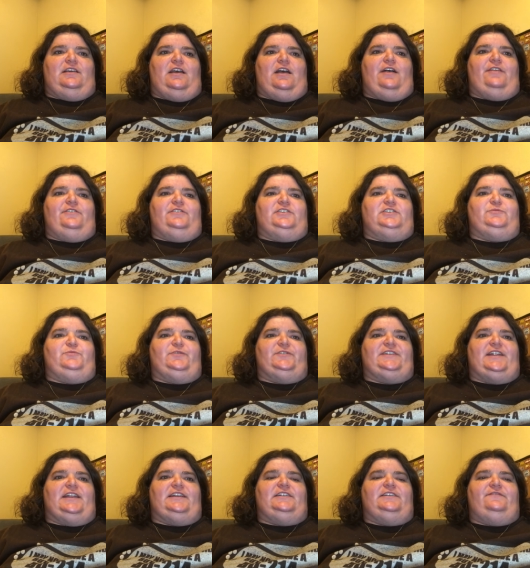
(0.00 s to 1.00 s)
Others
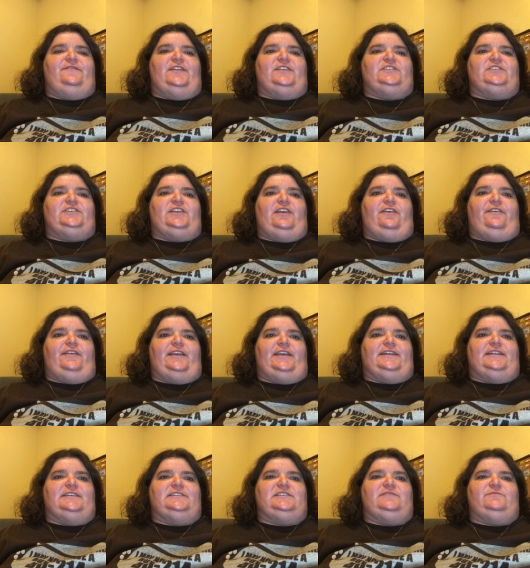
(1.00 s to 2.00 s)
pretended
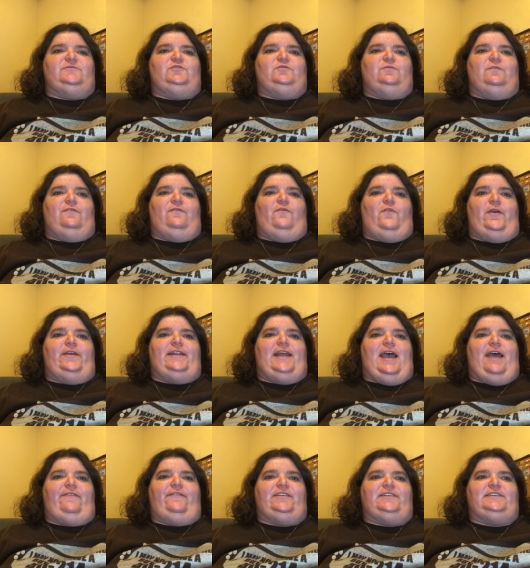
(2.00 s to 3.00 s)
vegetarianism to avoid
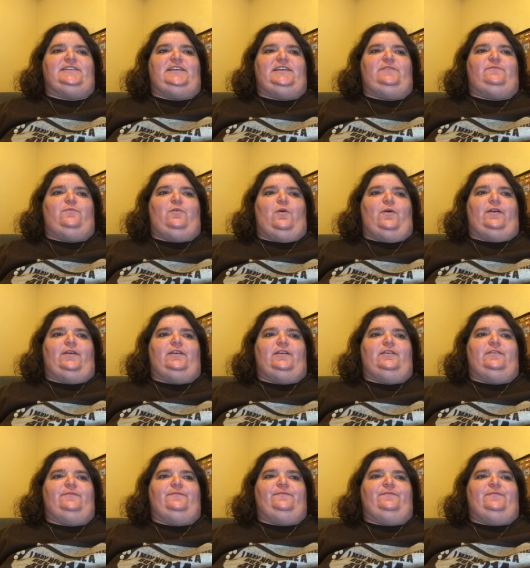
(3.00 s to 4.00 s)
having to eat pork.
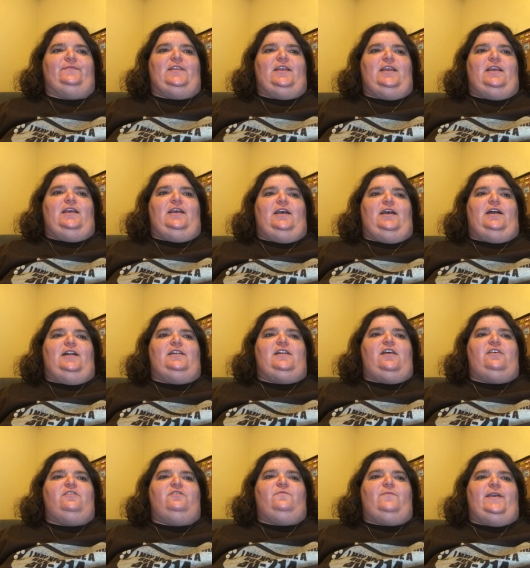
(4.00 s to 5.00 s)

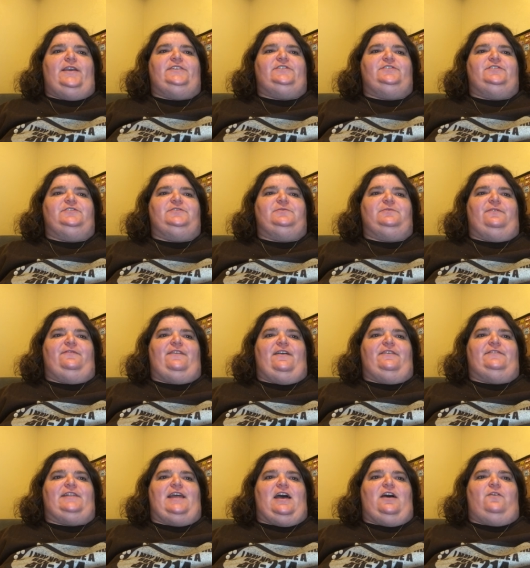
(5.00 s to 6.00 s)
Another way Jews were
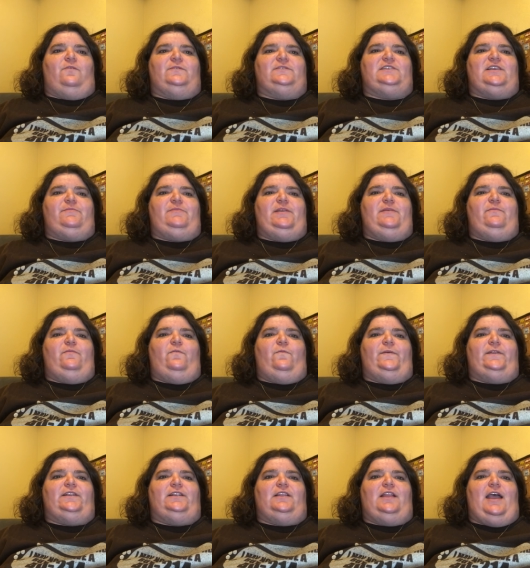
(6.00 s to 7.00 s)
found out was that people
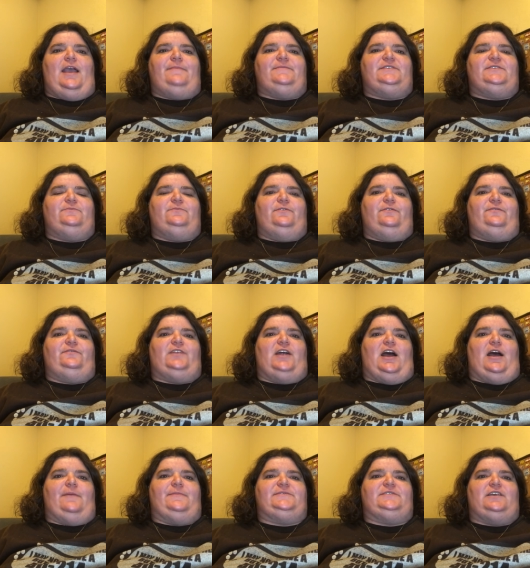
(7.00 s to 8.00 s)
would climb to
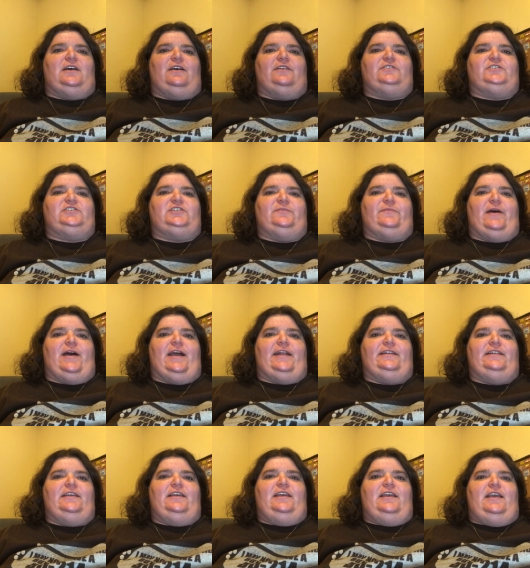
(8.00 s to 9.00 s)
rooftops on Shabbat
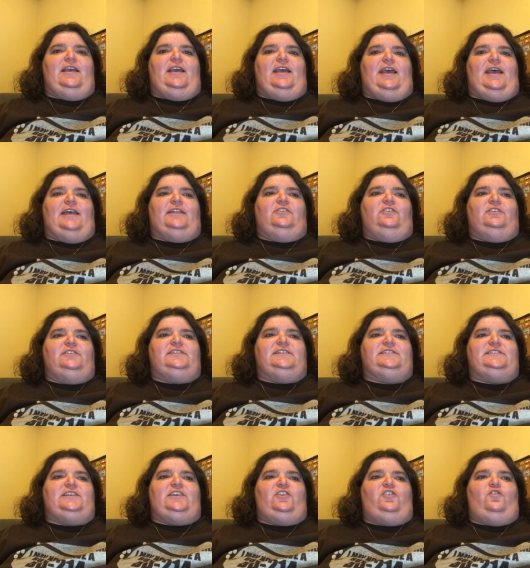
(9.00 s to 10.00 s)
and look to
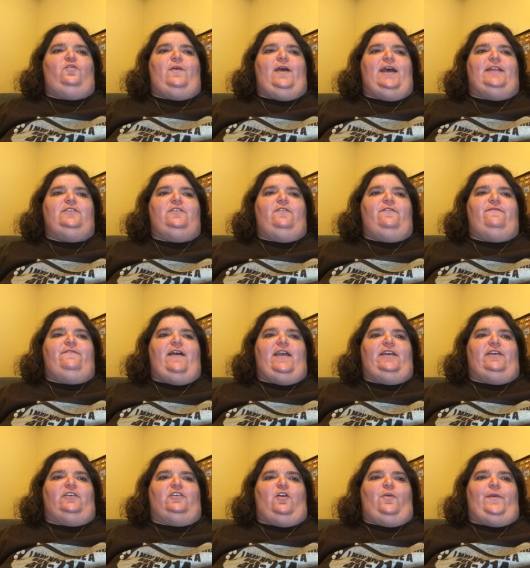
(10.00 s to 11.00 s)
see who had no
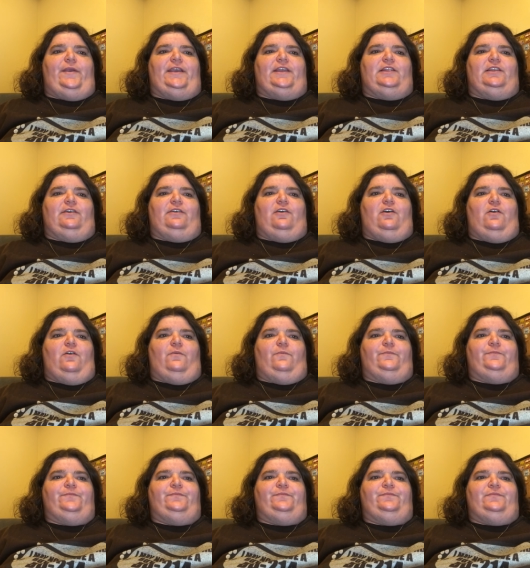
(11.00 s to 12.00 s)
fire going in their home,
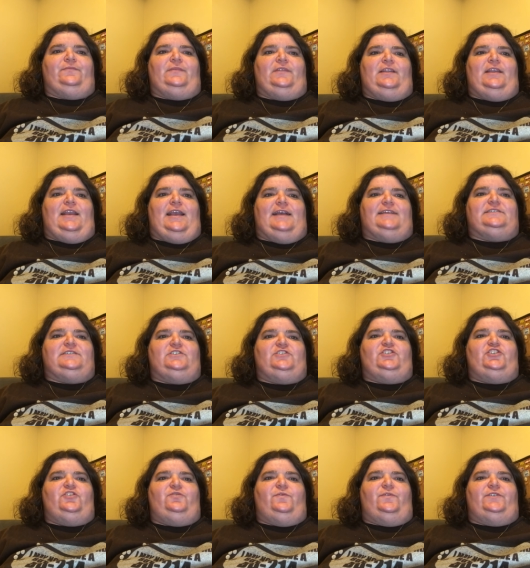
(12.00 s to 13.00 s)
as a
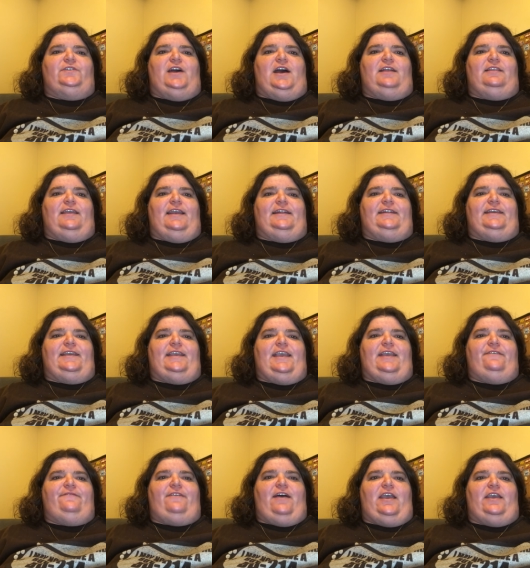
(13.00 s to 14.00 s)
Jew will not light a
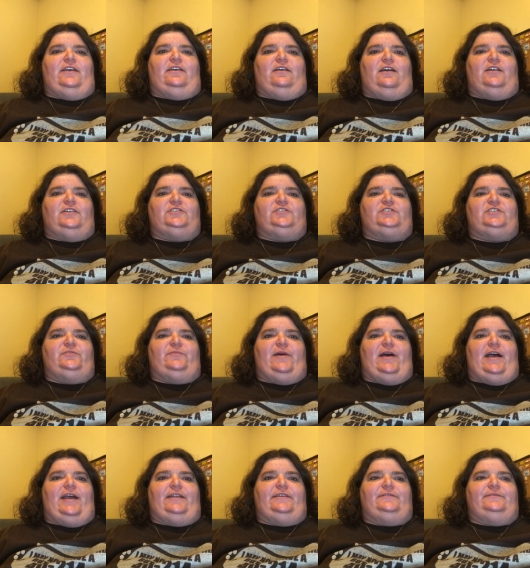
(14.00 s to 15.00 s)
fire on
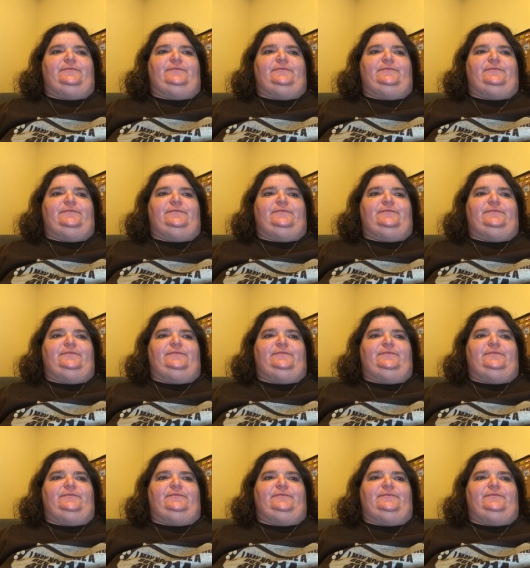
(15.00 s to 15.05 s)
Shabbat.